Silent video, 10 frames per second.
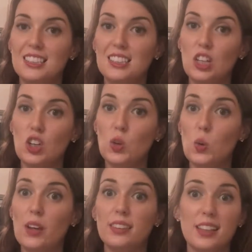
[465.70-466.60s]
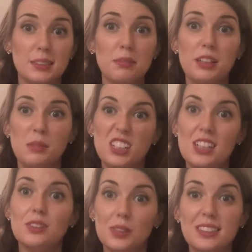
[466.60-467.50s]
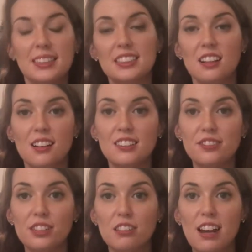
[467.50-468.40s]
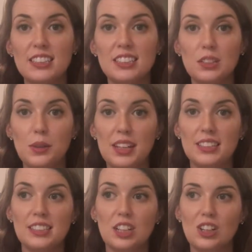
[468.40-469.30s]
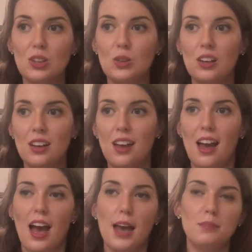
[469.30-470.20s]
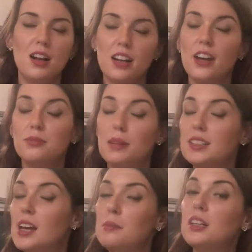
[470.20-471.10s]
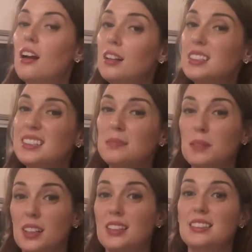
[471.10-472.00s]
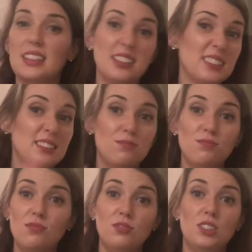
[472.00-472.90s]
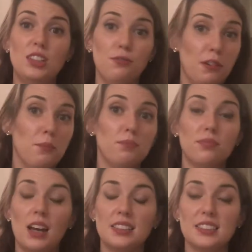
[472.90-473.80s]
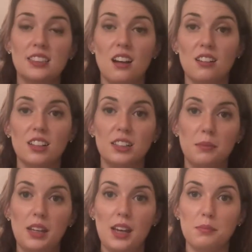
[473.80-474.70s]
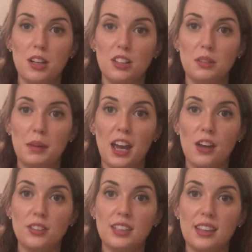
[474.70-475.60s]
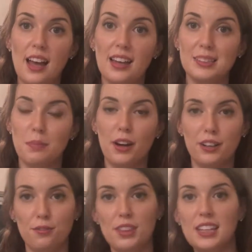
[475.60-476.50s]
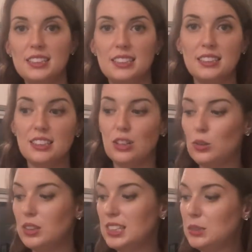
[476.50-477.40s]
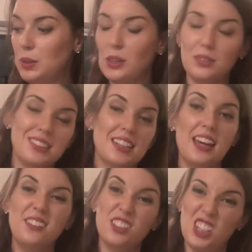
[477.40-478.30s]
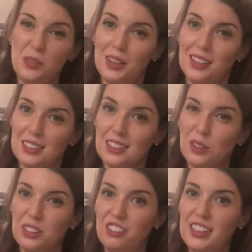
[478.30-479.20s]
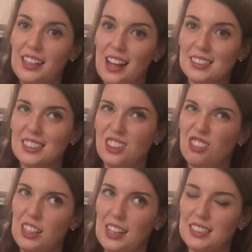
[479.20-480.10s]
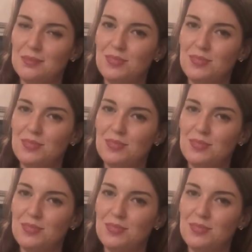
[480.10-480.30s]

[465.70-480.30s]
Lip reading: So that's pretty much it, $26 for the rest of the week. So I'm not counting my time on holidays because that's different. That's not gonna be, I'm not gonna be counting that as part of this. So this week was kind of a cheat week because it only really lasted 3 days.